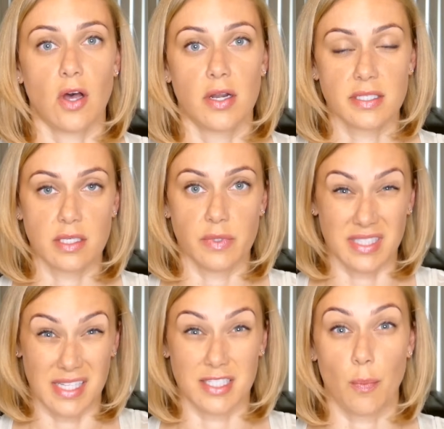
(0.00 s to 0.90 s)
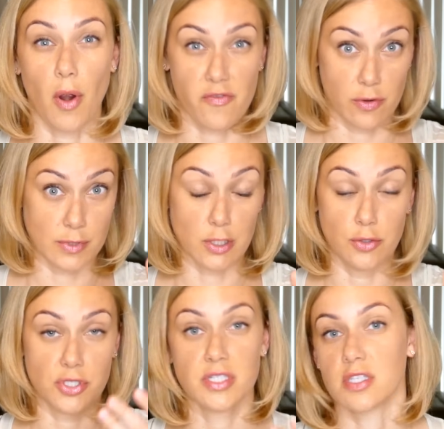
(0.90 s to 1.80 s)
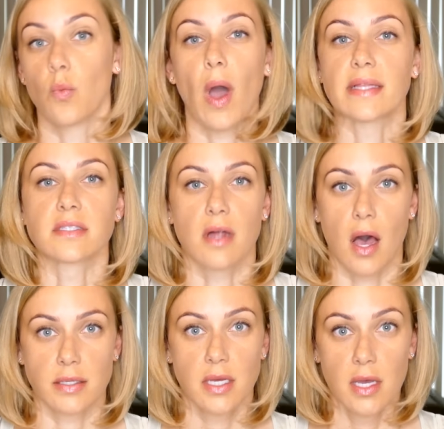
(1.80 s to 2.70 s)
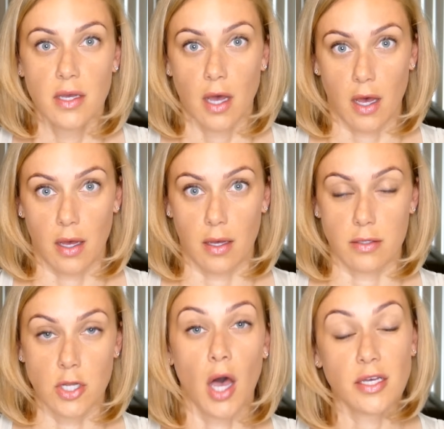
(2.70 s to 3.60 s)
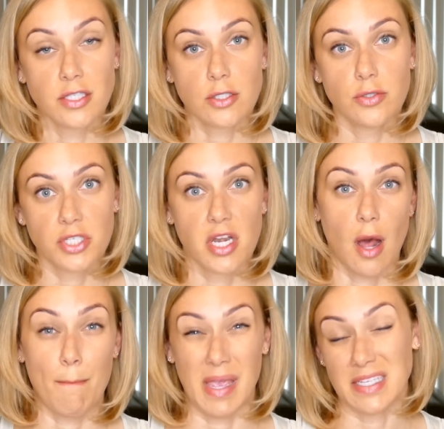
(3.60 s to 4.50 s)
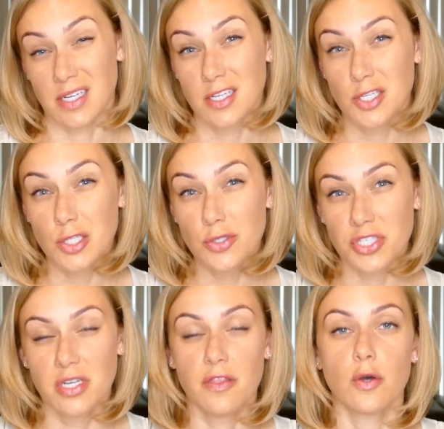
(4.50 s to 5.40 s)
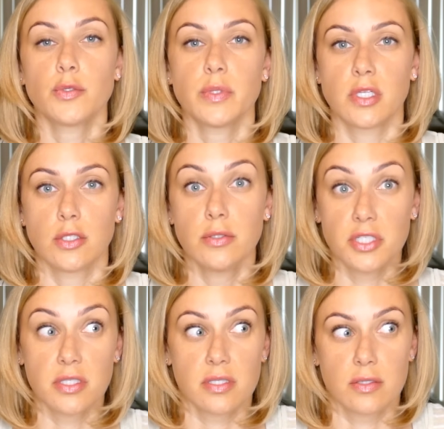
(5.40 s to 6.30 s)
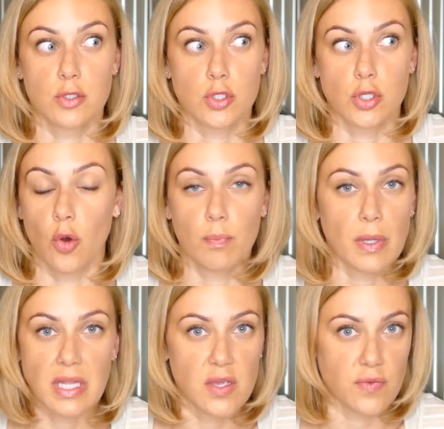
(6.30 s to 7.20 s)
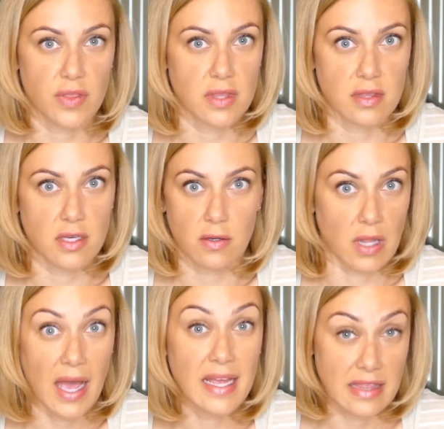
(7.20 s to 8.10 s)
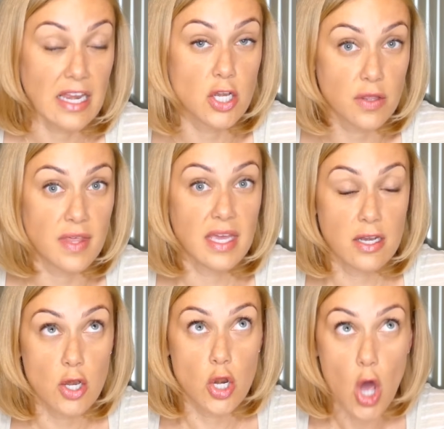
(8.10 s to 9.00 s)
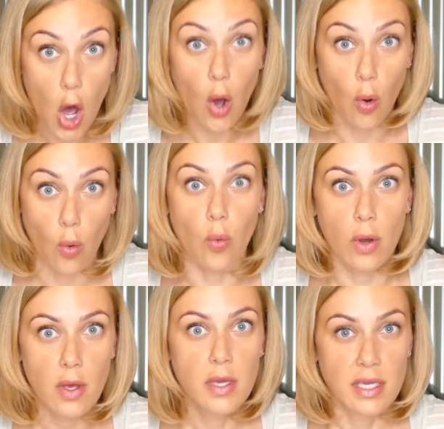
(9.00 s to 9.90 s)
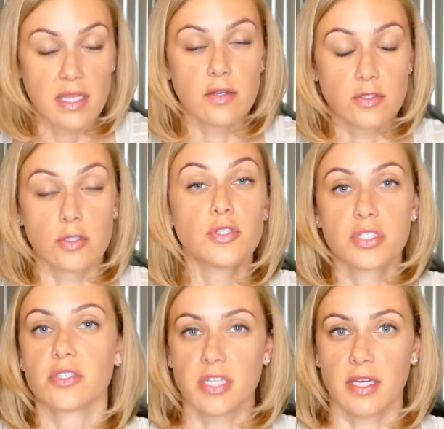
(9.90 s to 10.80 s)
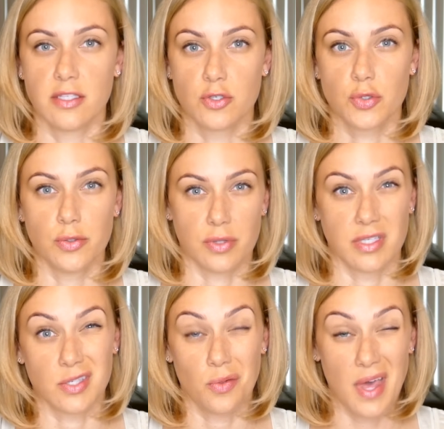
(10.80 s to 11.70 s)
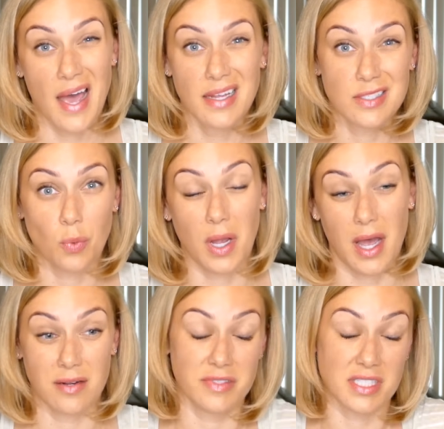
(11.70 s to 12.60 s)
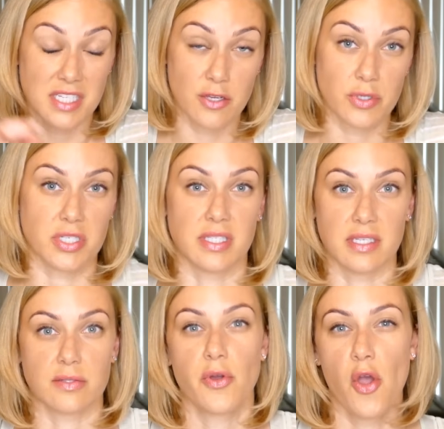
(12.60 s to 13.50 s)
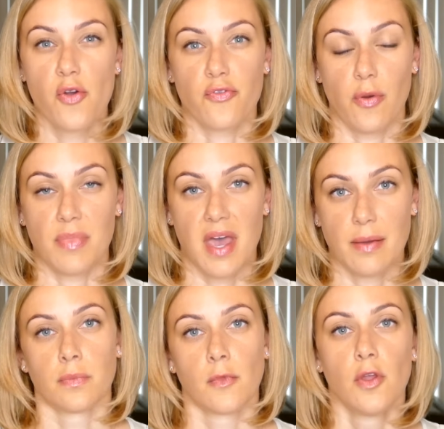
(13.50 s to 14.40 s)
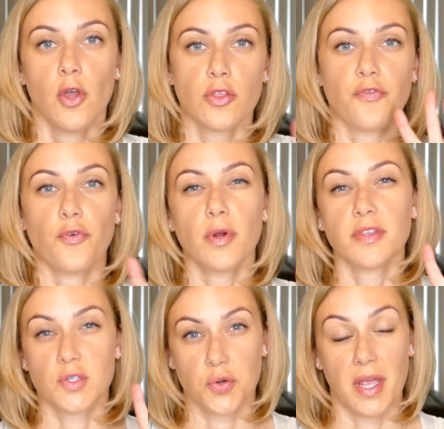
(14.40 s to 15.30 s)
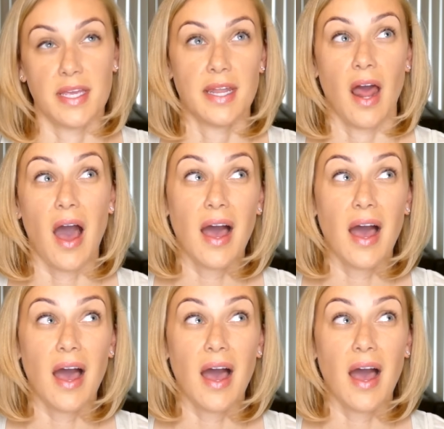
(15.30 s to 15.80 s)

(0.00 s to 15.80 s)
honestly what sets it apart from delusions and why it's not a delusion, not based on a delusion. Those with delusions don't believe that they're lying. They know in their delusion they're telling the truth. And so that is what kind of distinguishes this from that. The fourth trait, and